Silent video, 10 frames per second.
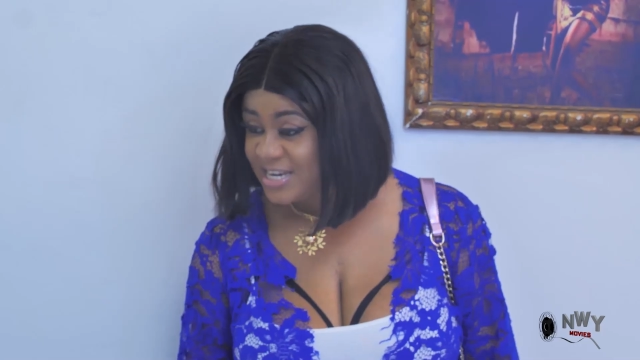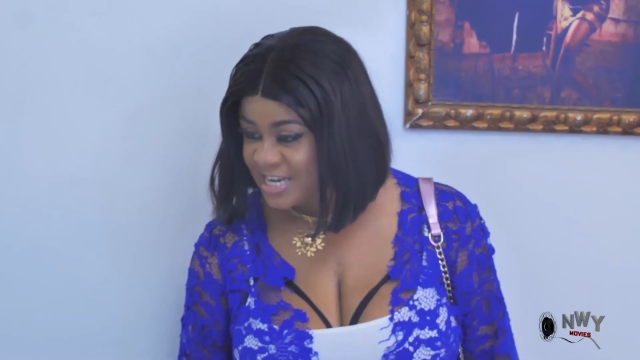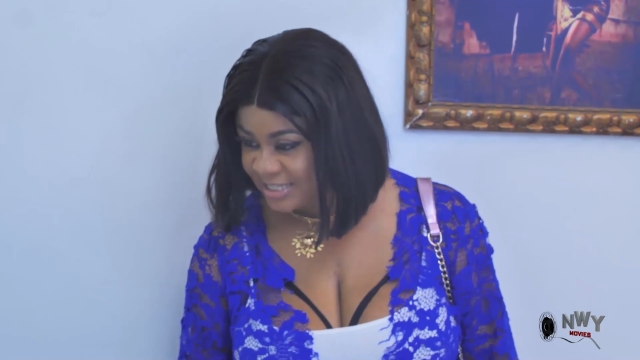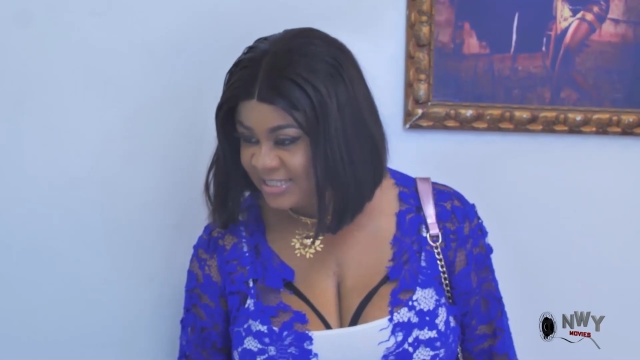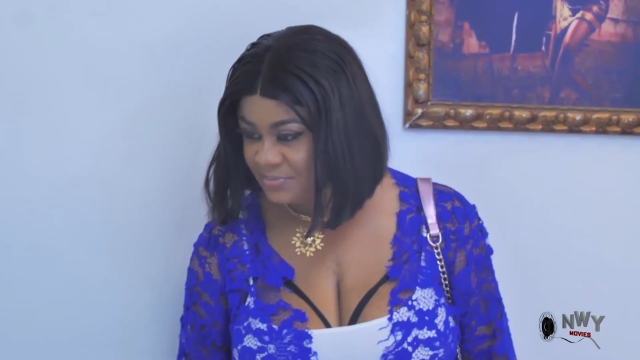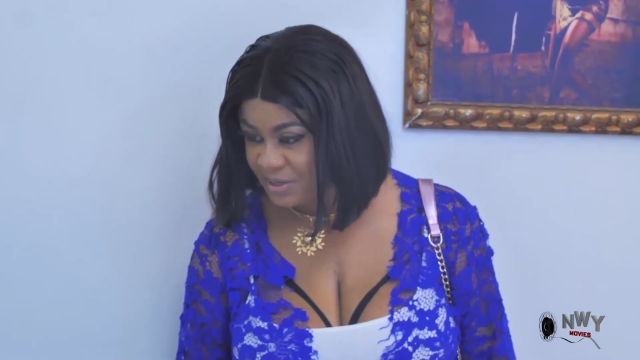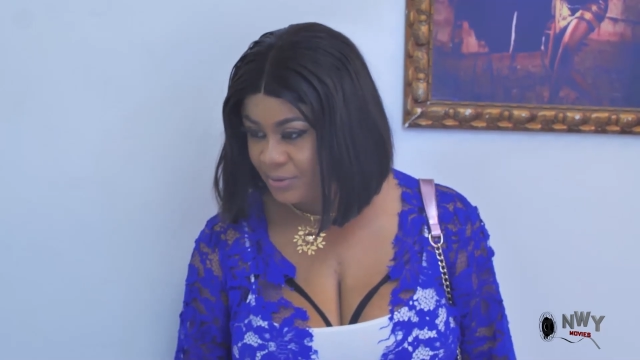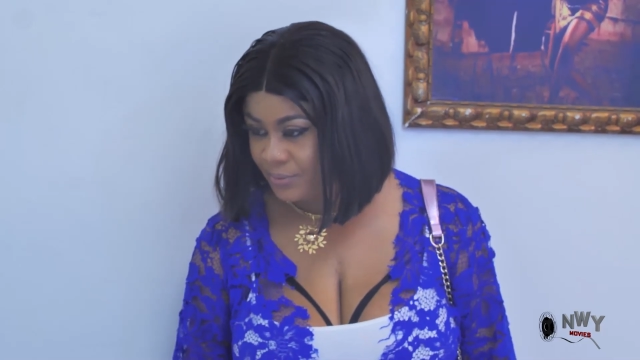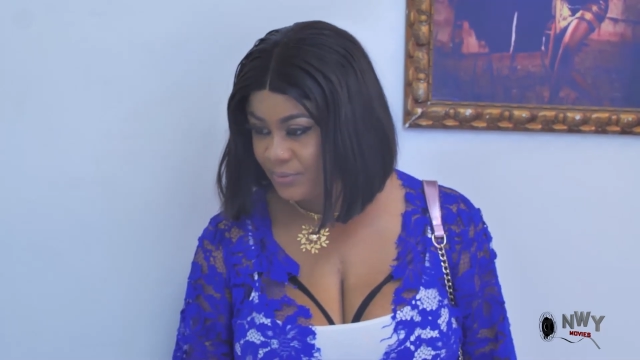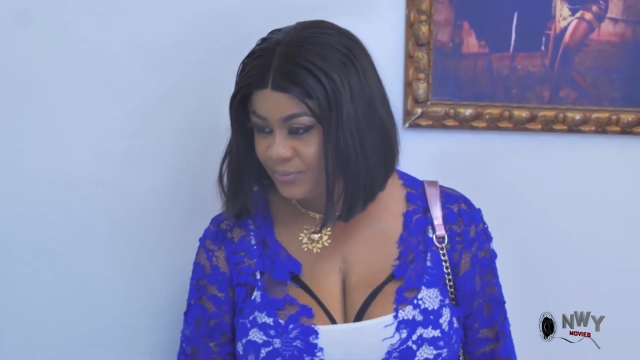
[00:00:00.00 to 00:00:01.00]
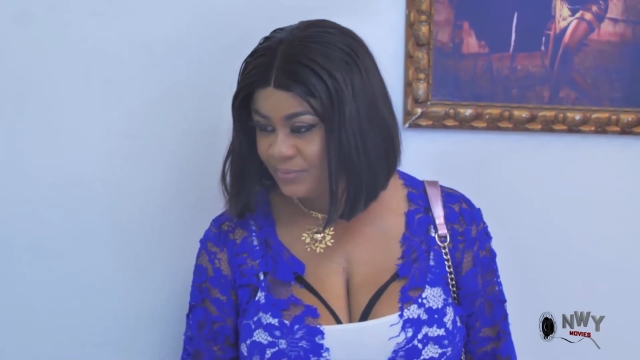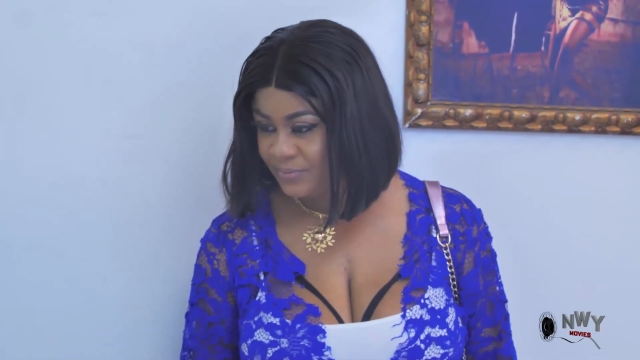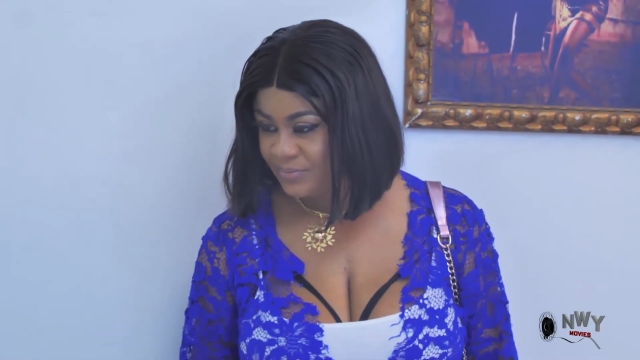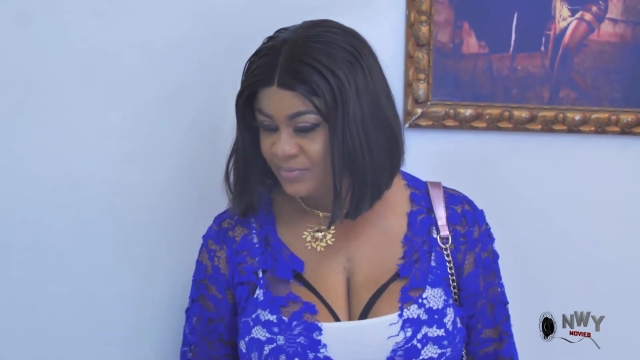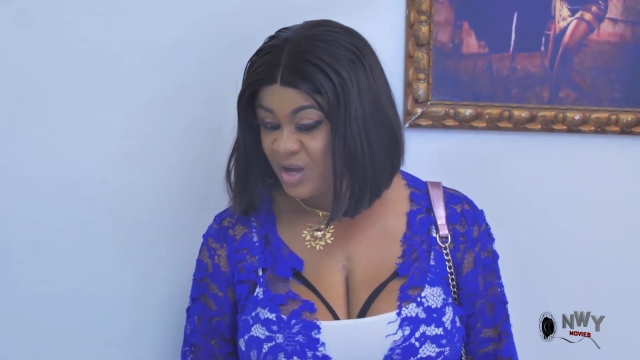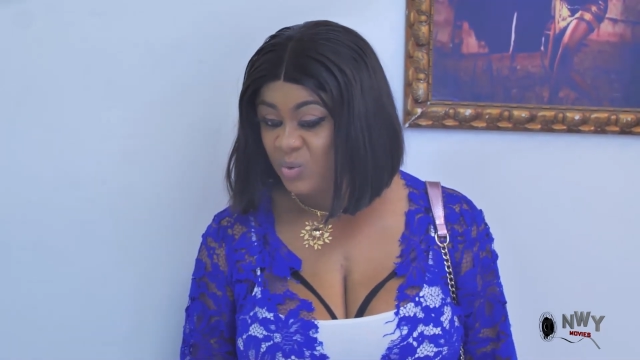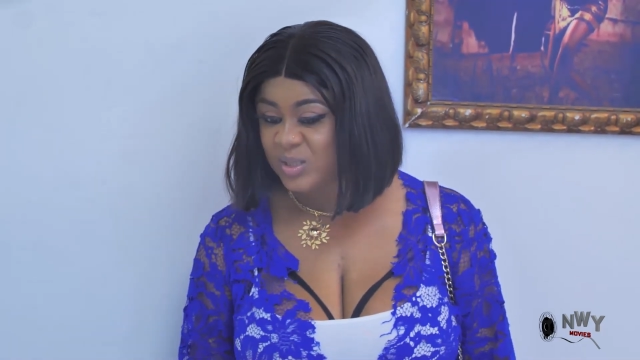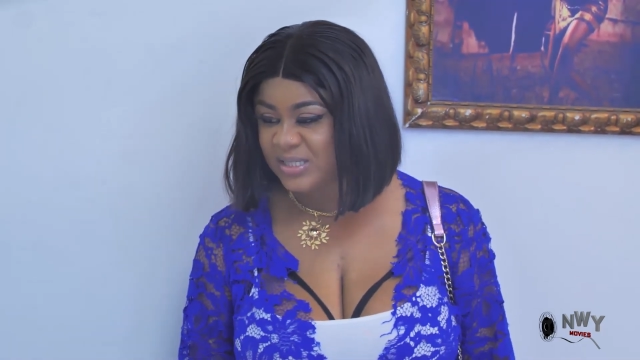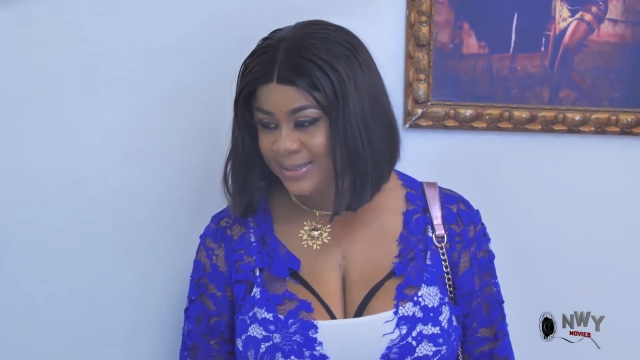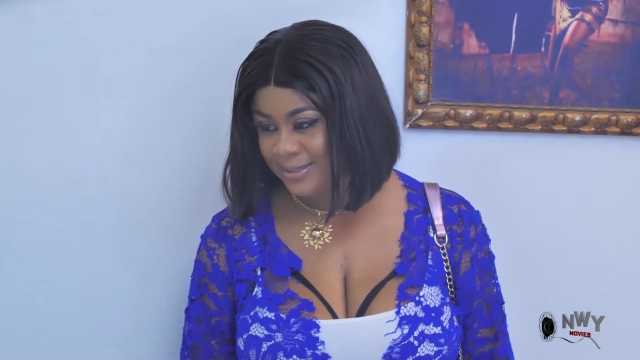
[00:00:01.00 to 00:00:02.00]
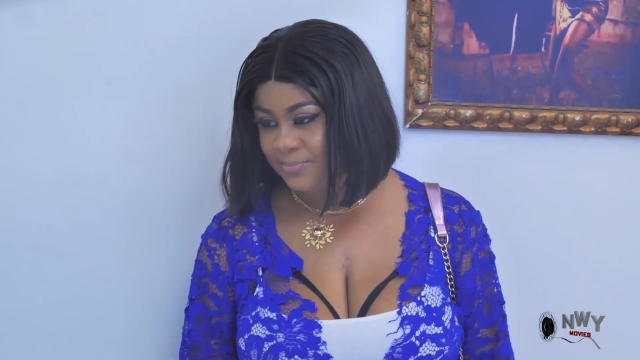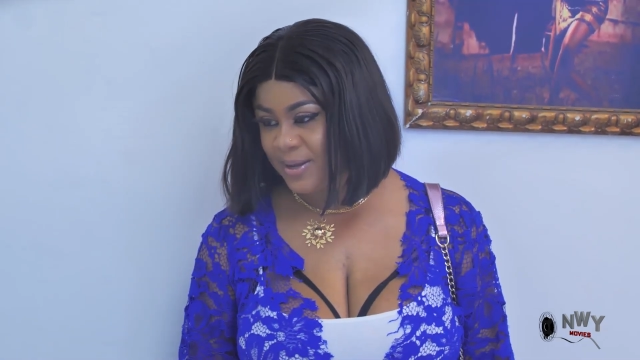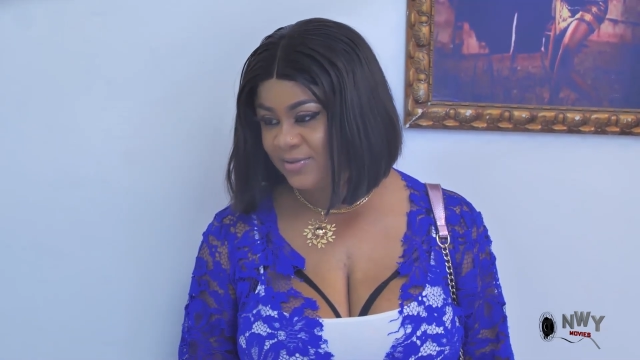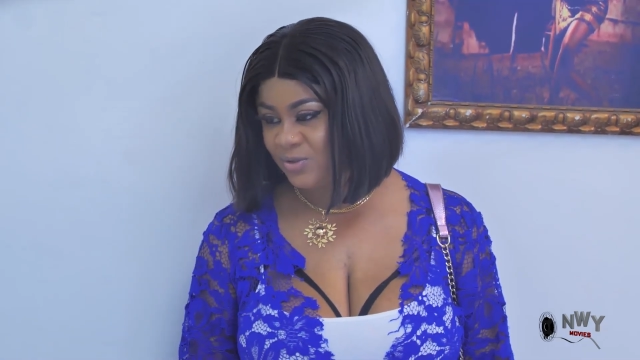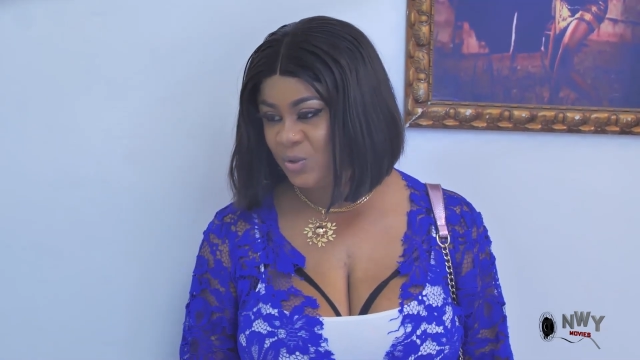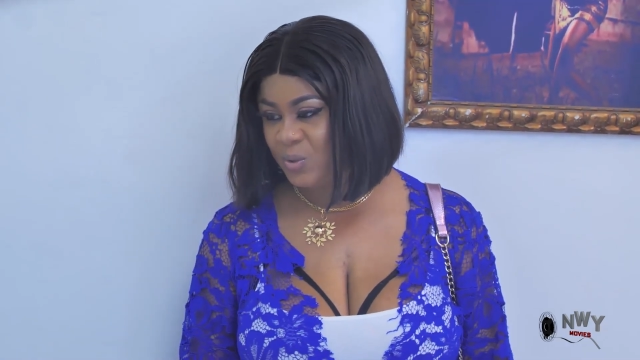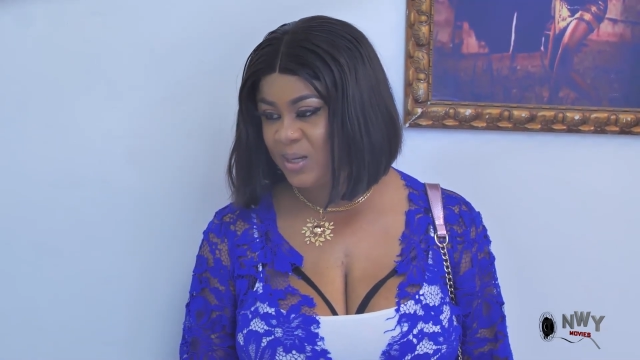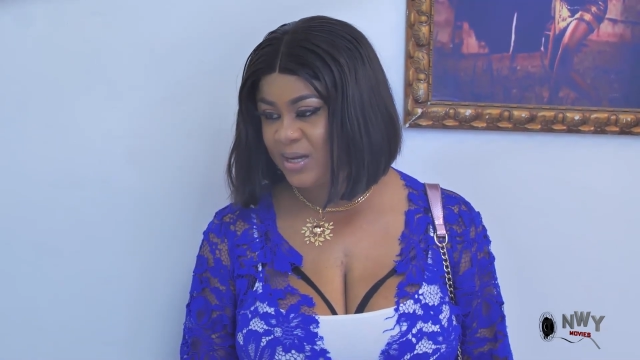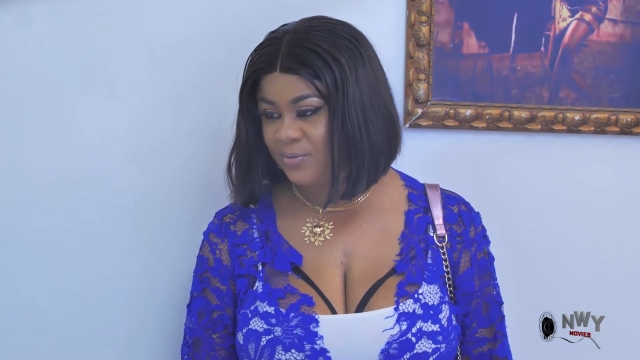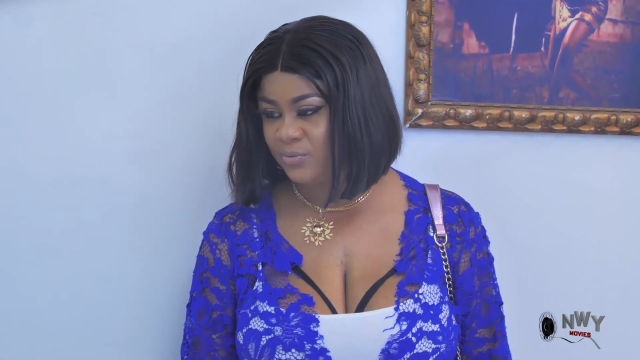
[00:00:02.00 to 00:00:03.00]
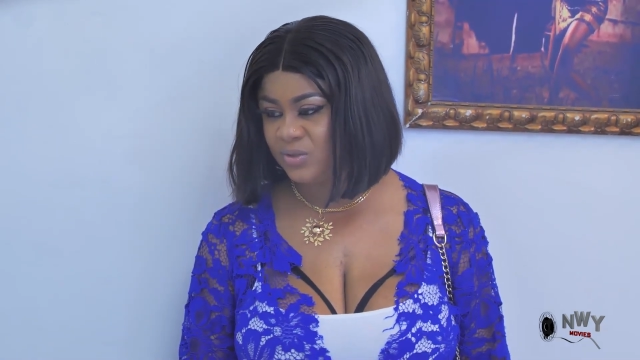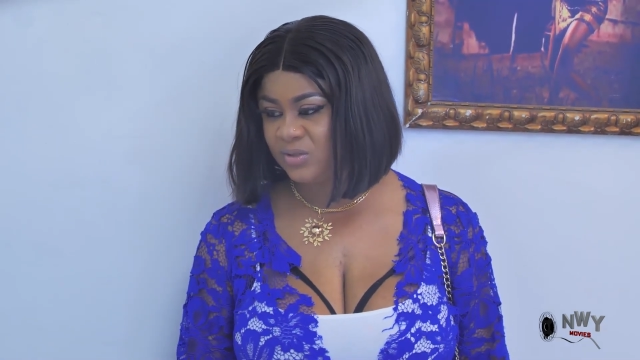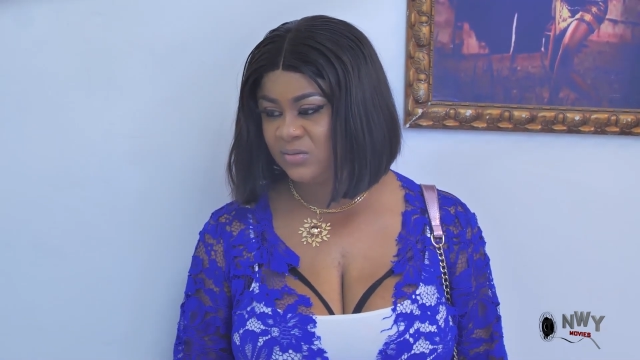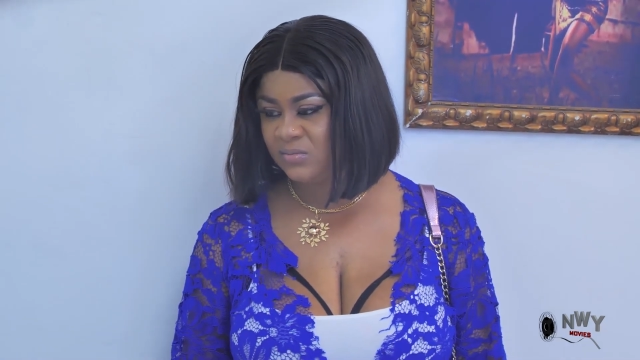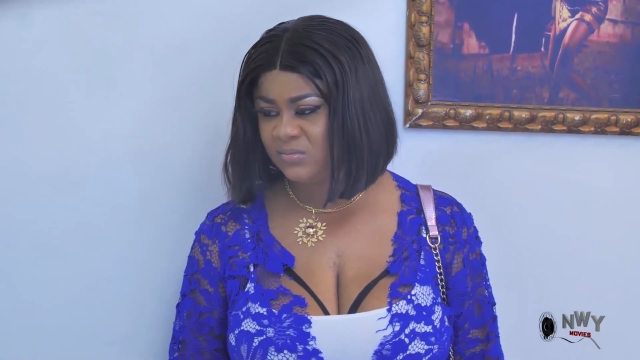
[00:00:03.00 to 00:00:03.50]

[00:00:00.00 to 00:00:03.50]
let me know. I will send it back to your account.